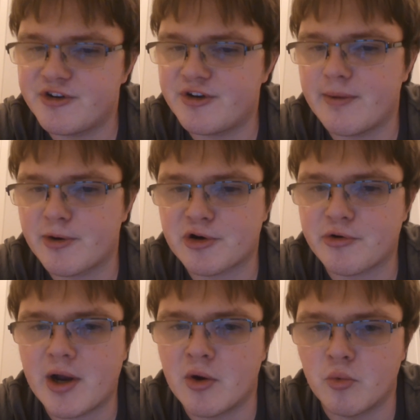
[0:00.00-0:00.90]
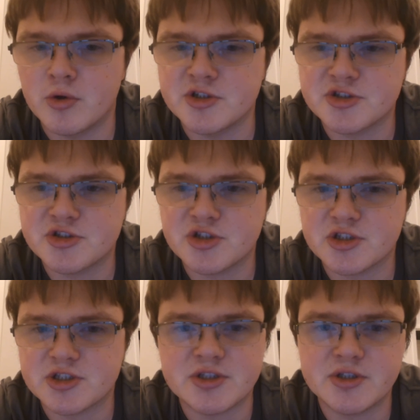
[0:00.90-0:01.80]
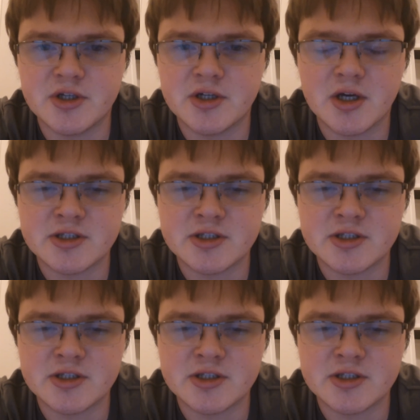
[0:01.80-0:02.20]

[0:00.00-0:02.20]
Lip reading: Democrat was just a